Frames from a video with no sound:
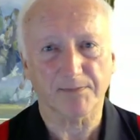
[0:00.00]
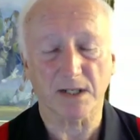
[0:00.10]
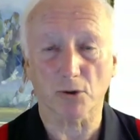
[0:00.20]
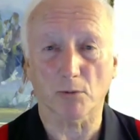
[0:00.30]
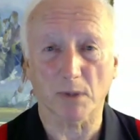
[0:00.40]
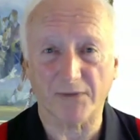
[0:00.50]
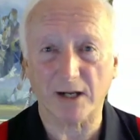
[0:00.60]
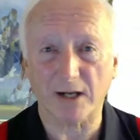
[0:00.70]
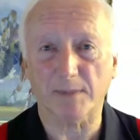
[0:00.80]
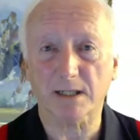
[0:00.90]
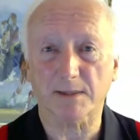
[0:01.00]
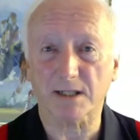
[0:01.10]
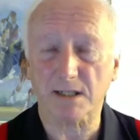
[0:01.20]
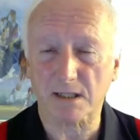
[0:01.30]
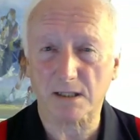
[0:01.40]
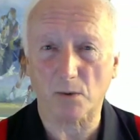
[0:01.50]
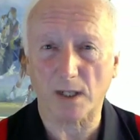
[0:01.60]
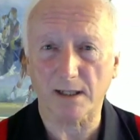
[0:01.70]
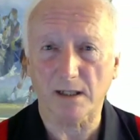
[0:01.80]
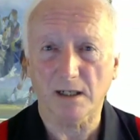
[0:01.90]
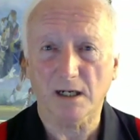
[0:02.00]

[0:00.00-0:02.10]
is normally a value bet, about 6 to 1,